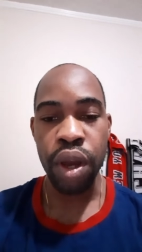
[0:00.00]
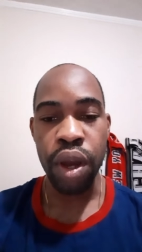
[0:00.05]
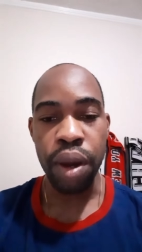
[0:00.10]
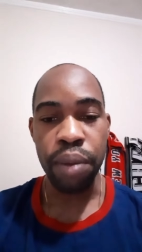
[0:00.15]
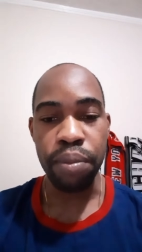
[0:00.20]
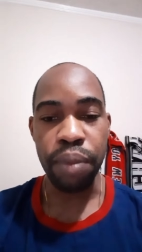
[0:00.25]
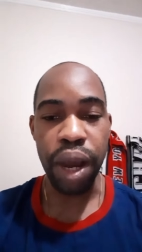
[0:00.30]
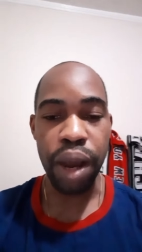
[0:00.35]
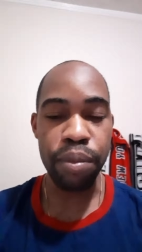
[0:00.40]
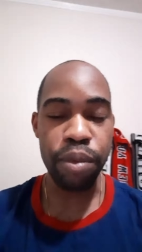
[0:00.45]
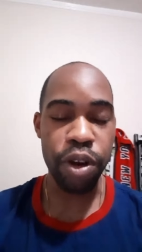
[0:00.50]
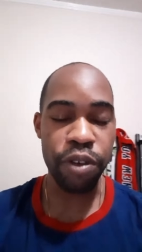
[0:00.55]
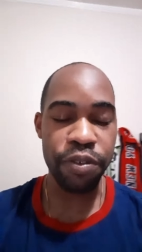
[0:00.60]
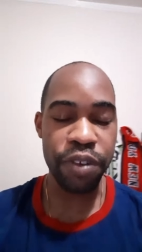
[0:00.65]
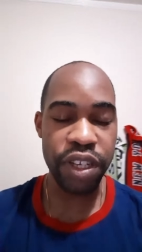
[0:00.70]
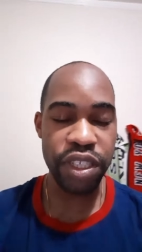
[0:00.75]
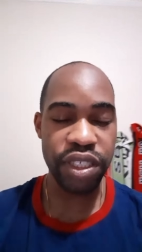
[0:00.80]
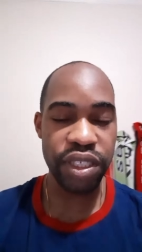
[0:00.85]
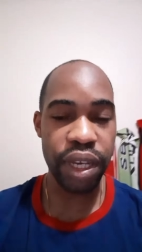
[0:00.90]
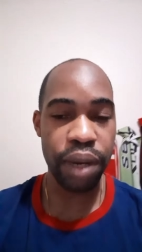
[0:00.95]
Malmo
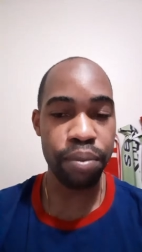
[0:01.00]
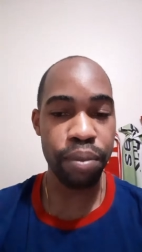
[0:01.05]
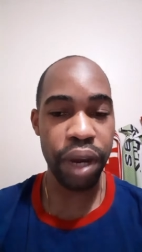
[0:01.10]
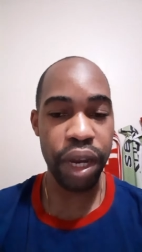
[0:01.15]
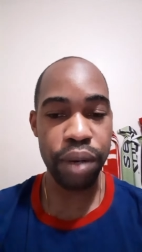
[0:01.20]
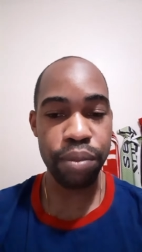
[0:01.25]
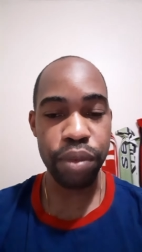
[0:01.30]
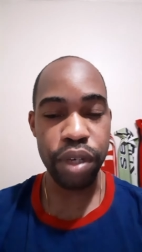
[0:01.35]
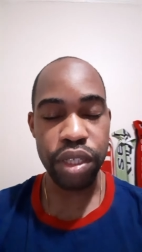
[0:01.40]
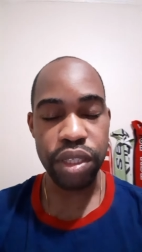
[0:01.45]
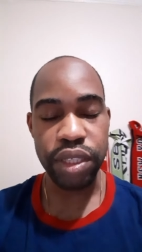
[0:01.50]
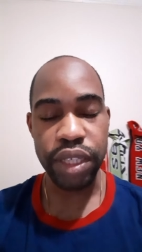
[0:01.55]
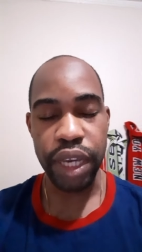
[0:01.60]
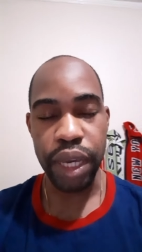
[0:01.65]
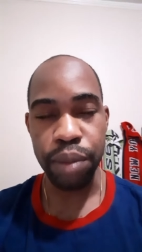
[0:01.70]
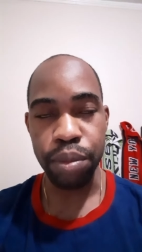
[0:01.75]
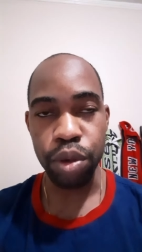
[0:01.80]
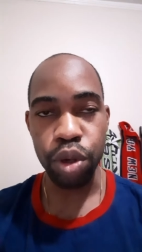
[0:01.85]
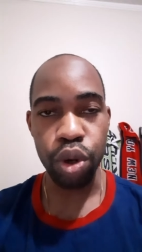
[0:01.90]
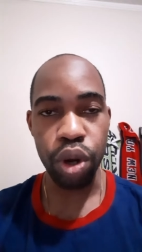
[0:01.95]
finished at bottom of the
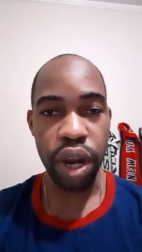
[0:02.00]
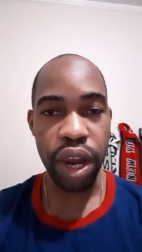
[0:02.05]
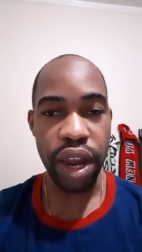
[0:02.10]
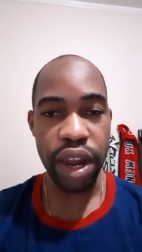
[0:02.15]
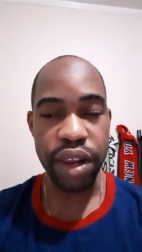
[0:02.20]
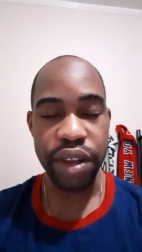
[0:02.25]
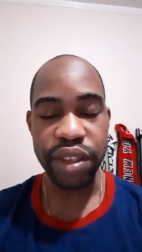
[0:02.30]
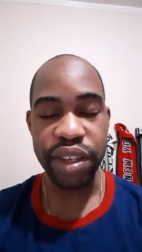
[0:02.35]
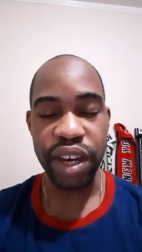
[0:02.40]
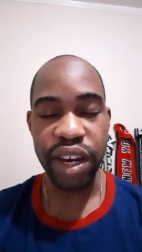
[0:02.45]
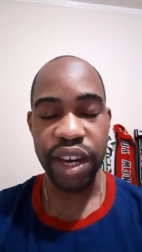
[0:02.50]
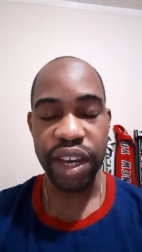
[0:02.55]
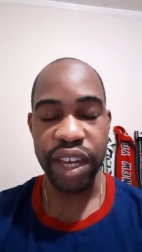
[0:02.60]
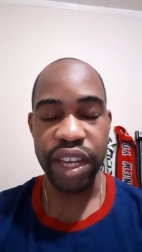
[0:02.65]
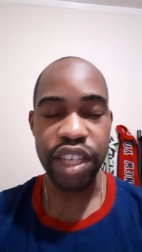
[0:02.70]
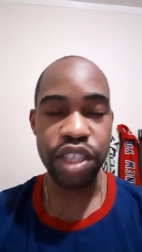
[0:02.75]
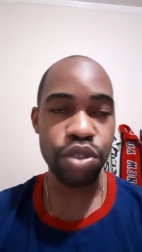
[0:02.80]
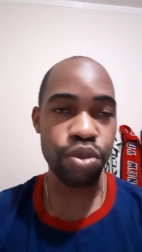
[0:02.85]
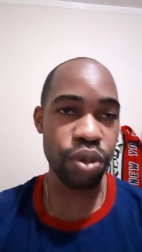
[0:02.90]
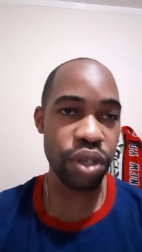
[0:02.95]
table, and uh, it
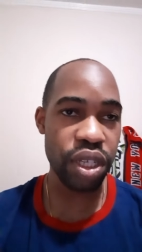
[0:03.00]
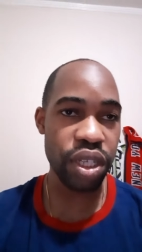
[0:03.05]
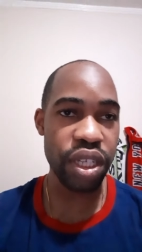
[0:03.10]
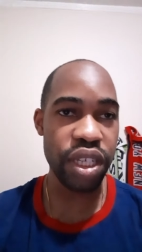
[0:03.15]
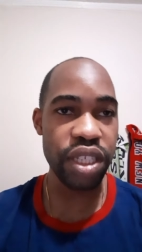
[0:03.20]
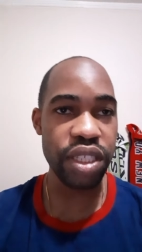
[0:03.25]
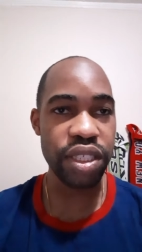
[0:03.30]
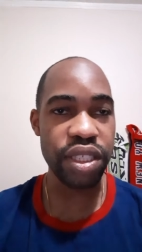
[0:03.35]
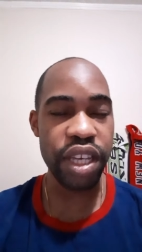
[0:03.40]
is what it is.